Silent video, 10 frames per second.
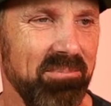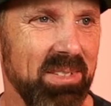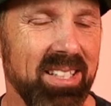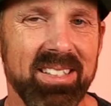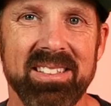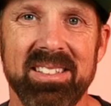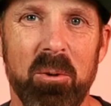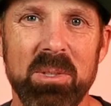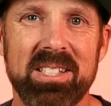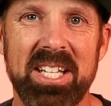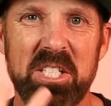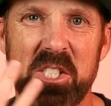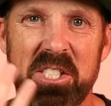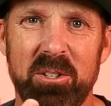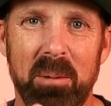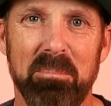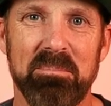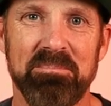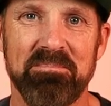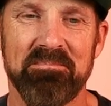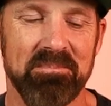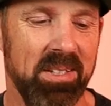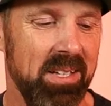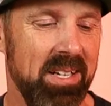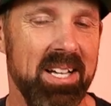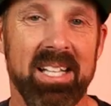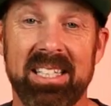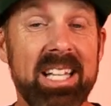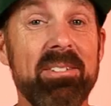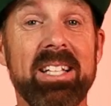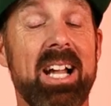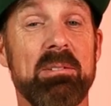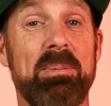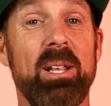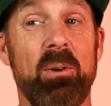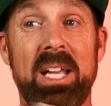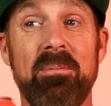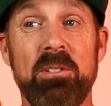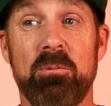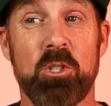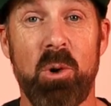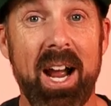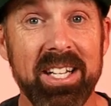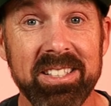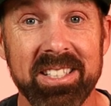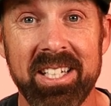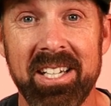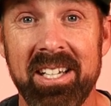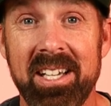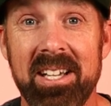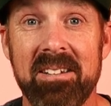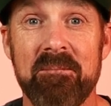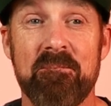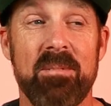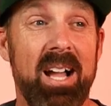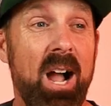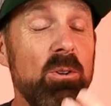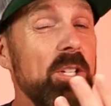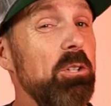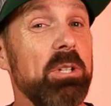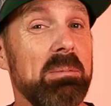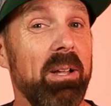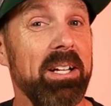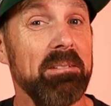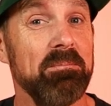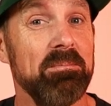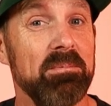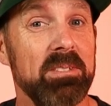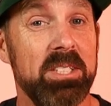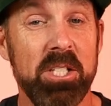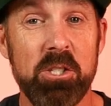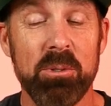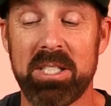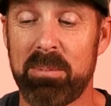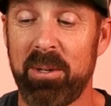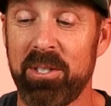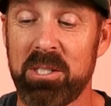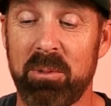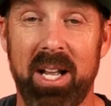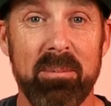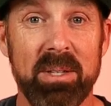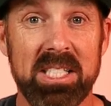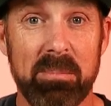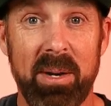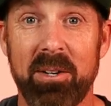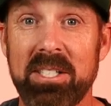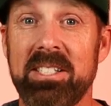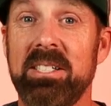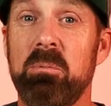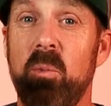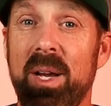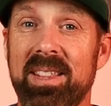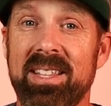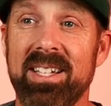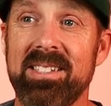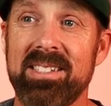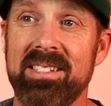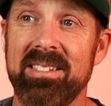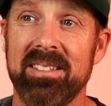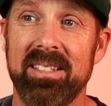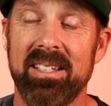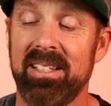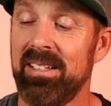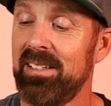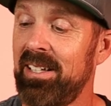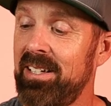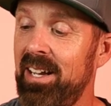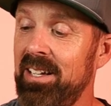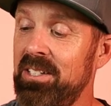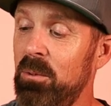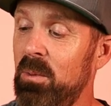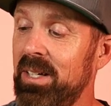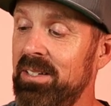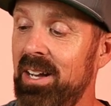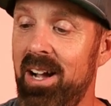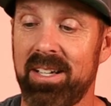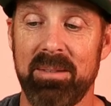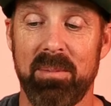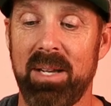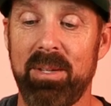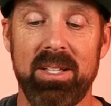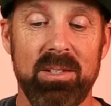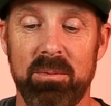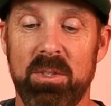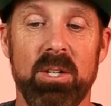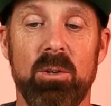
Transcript: God, almost like syrup. Leave it in the comments below if you've tried it. How can you explain it? Did you experience what I'm experiencing with this? Like, I don't want to knock it. Maybe, you